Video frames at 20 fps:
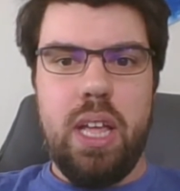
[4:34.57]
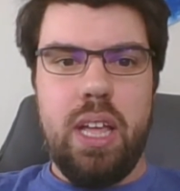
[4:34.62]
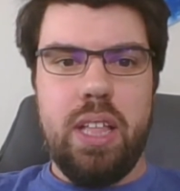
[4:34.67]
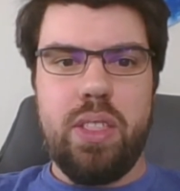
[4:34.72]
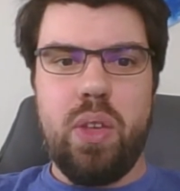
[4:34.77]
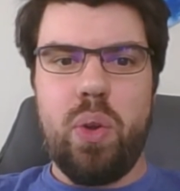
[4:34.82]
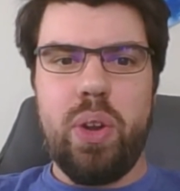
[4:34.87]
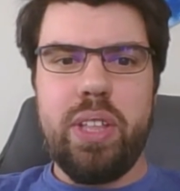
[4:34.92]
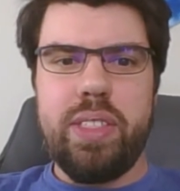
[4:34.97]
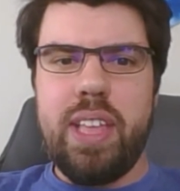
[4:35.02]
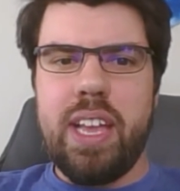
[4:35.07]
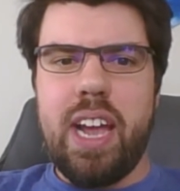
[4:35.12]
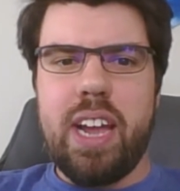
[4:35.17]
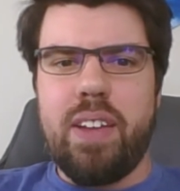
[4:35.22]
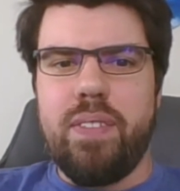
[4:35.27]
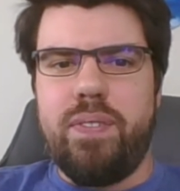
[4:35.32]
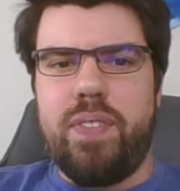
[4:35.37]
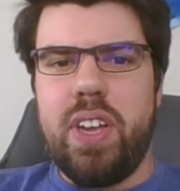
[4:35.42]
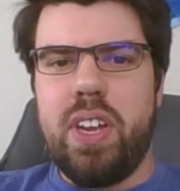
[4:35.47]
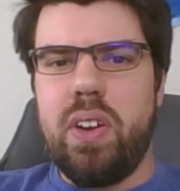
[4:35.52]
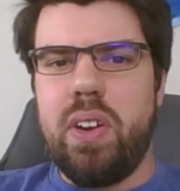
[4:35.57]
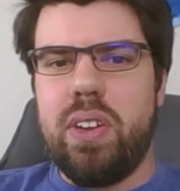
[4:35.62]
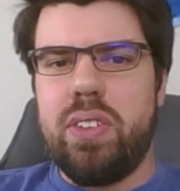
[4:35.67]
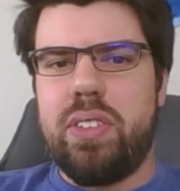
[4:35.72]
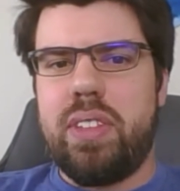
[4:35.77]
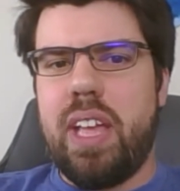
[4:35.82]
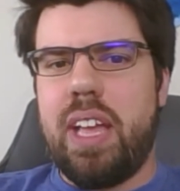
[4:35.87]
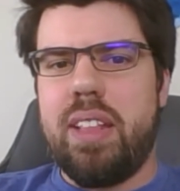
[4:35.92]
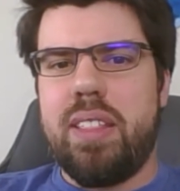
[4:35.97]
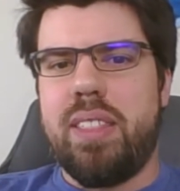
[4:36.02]
The only thing I can figure is
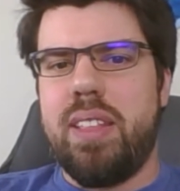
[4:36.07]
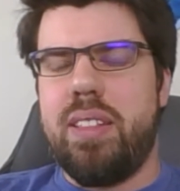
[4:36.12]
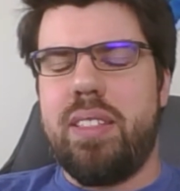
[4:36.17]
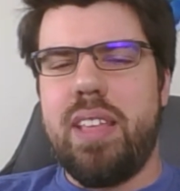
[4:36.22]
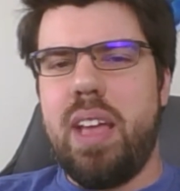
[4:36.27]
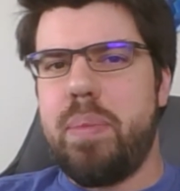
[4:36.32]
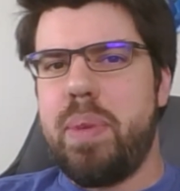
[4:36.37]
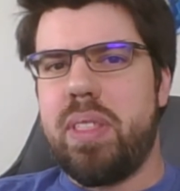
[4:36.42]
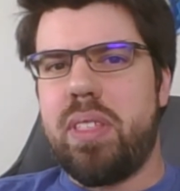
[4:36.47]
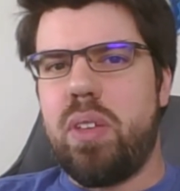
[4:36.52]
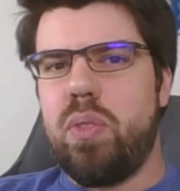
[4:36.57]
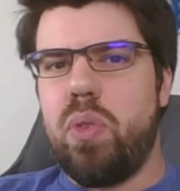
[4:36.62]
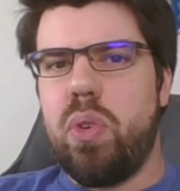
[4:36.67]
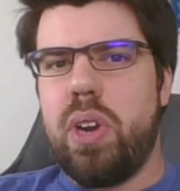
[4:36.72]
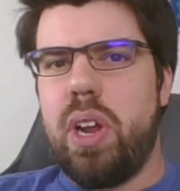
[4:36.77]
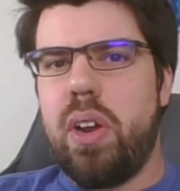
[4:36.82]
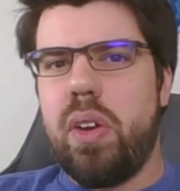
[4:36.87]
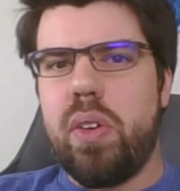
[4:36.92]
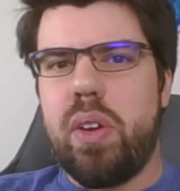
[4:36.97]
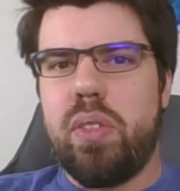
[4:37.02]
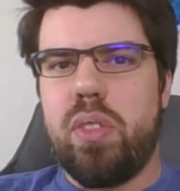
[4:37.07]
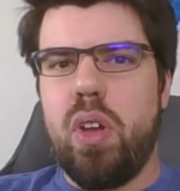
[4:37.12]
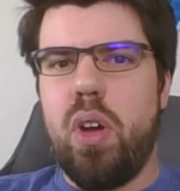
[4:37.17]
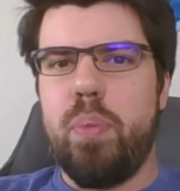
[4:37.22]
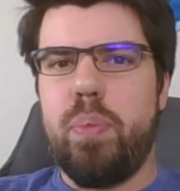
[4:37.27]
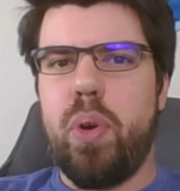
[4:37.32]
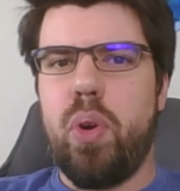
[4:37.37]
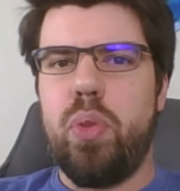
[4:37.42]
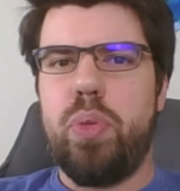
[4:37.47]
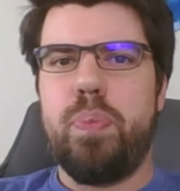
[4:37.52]
that since Yamask and Runerigus are
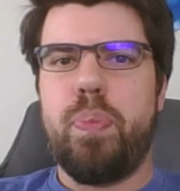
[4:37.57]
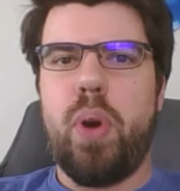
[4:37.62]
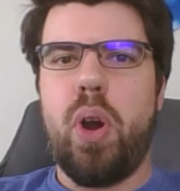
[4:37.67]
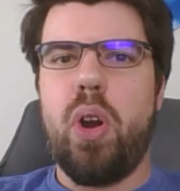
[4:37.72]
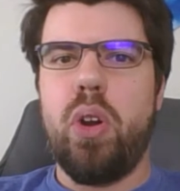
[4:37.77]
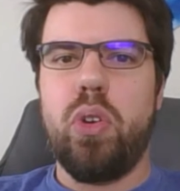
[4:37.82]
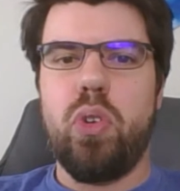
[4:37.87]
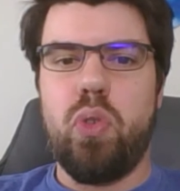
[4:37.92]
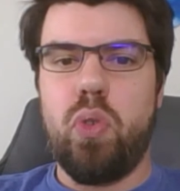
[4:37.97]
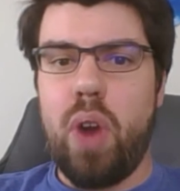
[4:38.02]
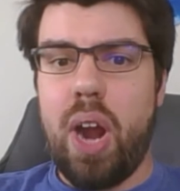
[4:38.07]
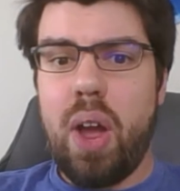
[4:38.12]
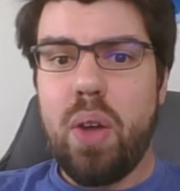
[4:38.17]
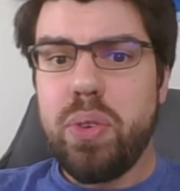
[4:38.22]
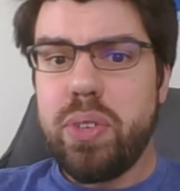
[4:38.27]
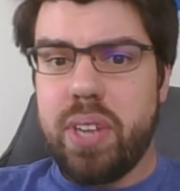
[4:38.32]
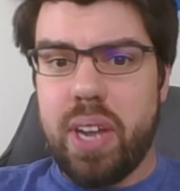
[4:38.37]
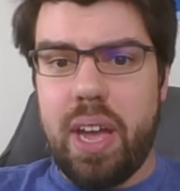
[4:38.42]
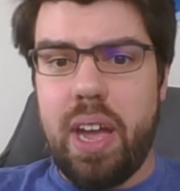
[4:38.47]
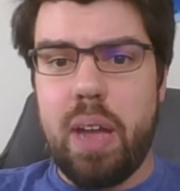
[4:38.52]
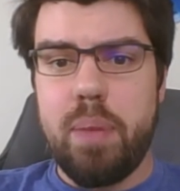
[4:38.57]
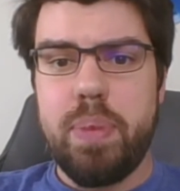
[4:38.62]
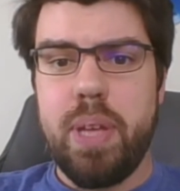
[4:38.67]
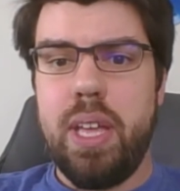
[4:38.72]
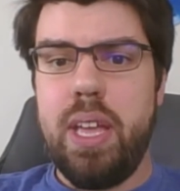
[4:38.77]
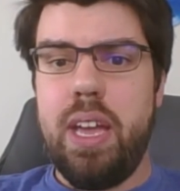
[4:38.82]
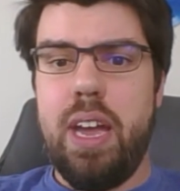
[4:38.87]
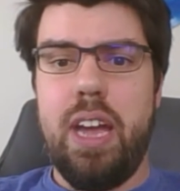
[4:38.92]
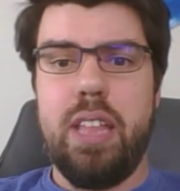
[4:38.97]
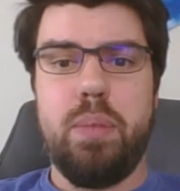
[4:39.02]
both part ground type,
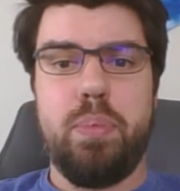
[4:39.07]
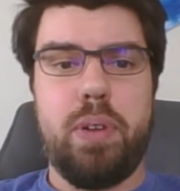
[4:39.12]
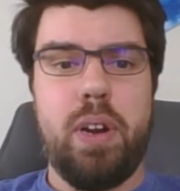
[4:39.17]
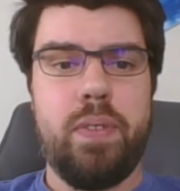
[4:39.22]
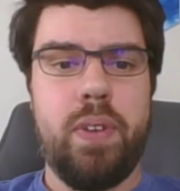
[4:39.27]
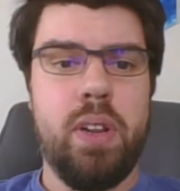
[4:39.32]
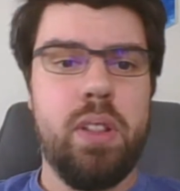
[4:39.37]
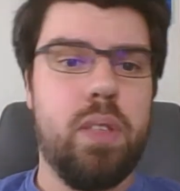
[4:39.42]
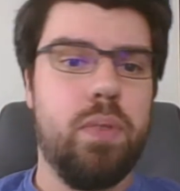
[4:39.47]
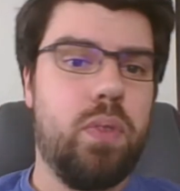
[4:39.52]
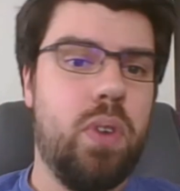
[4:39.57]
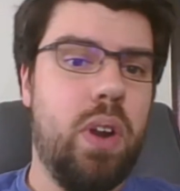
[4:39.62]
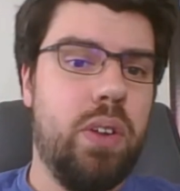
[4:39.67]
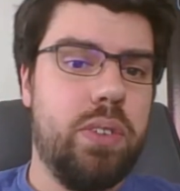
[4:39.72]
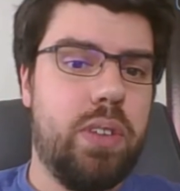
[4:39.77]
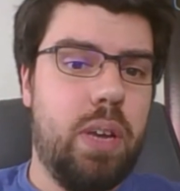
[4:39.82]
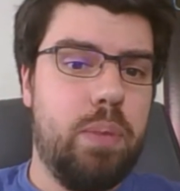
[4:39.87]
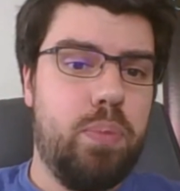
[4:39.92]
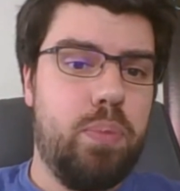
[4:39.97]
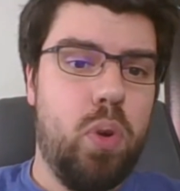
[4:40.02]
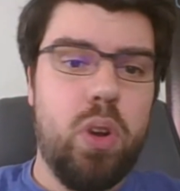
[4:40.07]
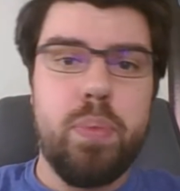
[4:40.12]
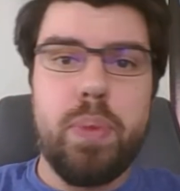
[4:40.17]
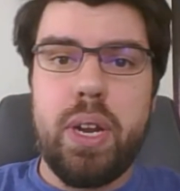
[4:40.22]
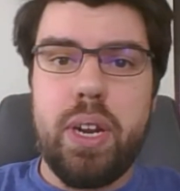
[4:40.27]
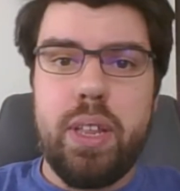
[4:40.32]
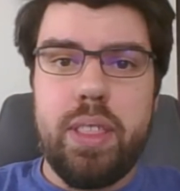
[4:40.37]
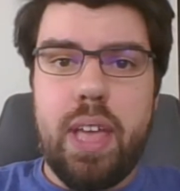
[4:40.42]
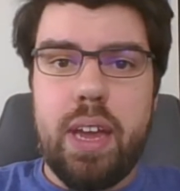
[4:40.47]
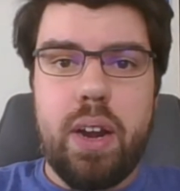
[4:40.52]
and the prevalence of ground type
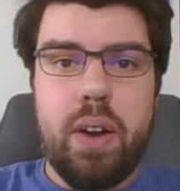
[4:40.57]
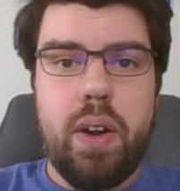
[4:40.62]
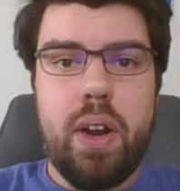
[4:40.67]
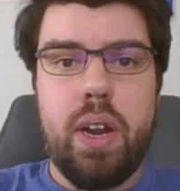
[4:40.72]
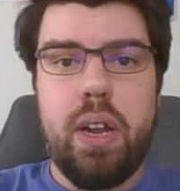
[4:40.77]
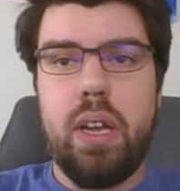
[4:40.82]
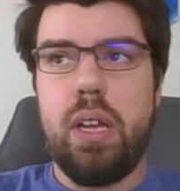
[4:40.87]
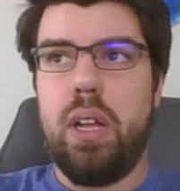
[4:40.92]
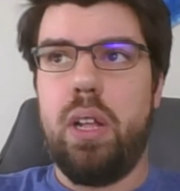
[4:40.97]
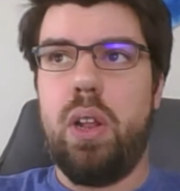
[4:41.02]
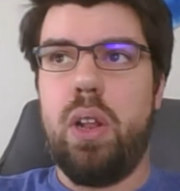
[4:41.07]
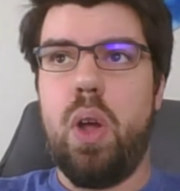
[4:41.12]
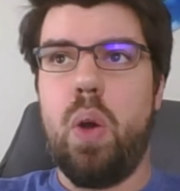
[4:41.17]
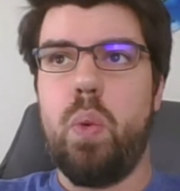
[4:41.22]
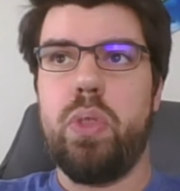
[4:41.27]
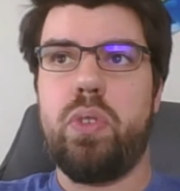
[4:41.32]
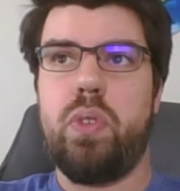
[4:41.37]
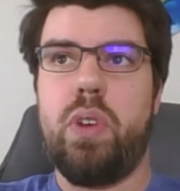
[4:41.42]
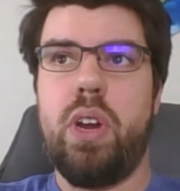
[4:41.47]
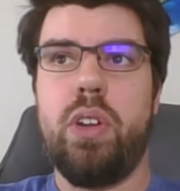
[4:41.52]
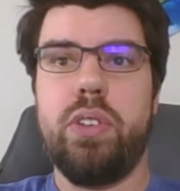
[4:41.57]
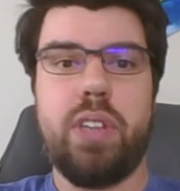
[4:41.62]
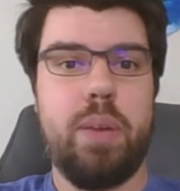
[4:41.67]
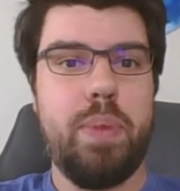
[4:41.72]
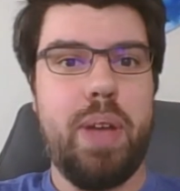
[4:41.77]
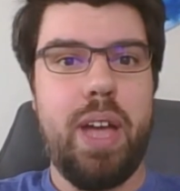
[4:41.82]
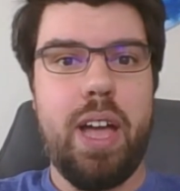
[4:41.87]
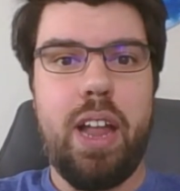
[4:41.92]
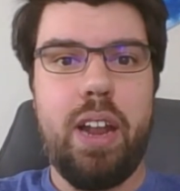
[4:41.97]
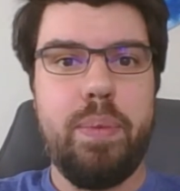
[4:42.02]
Pokemon in that area, along with ground type
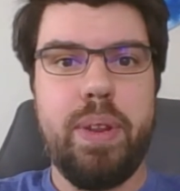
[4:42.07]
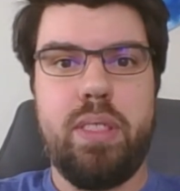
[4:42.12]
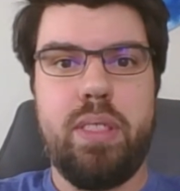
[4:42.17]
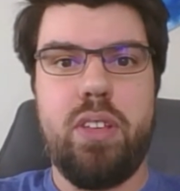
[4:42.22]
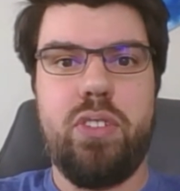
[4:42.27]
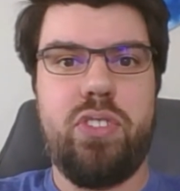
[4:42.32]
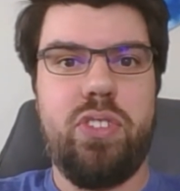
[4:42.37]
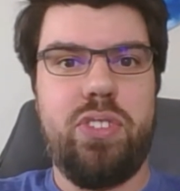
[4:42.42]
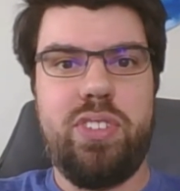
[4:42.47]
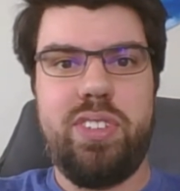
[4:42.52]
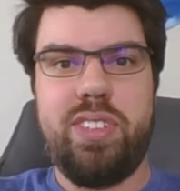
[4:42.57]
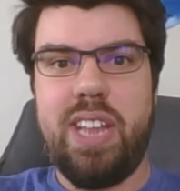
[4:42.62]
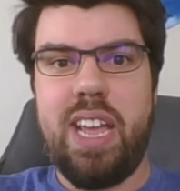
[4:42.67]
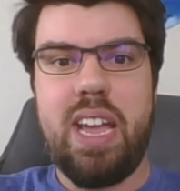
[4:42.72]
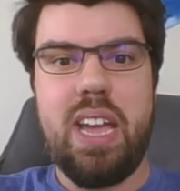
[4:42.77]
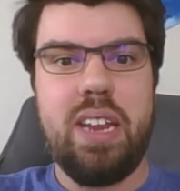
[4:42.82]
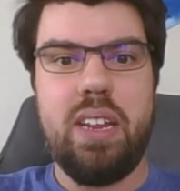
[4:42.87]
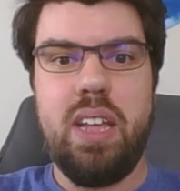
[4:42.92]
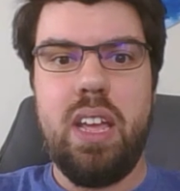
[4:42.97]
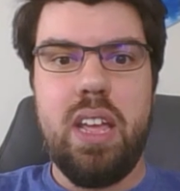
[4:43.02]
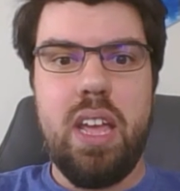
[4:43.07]
elements such as sand